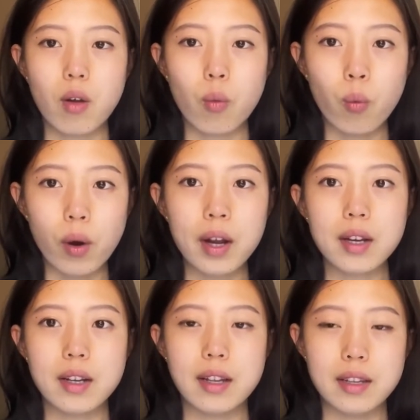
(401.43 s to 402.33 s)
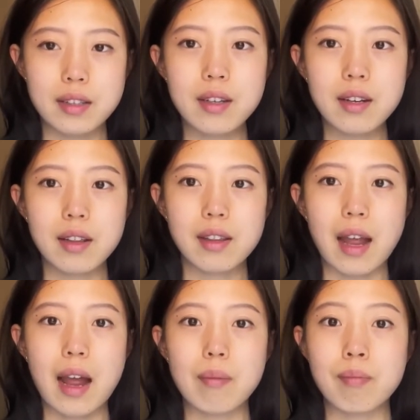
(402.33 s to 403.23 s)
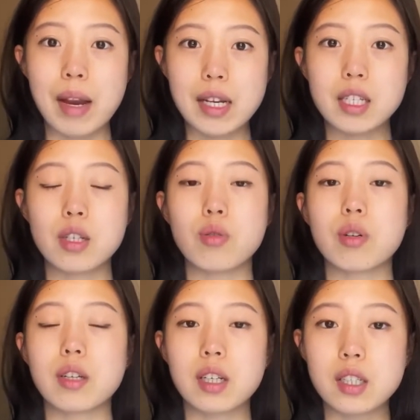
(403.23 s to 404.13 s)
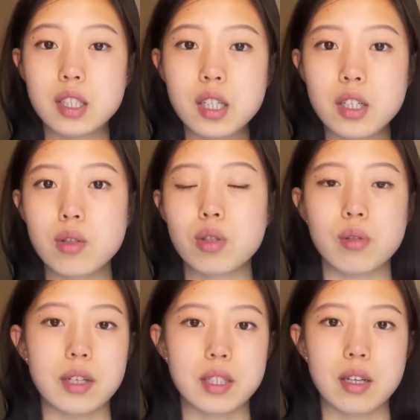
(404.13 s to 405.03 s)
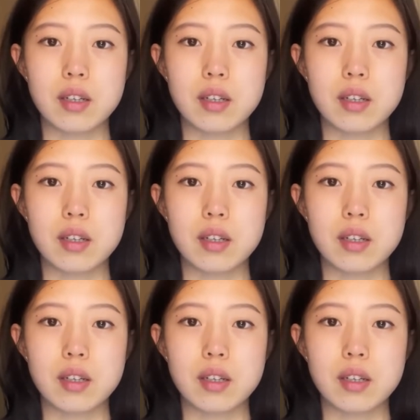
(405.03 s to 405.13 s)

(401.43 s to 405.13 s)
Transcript: what is it that makes you continue to listen,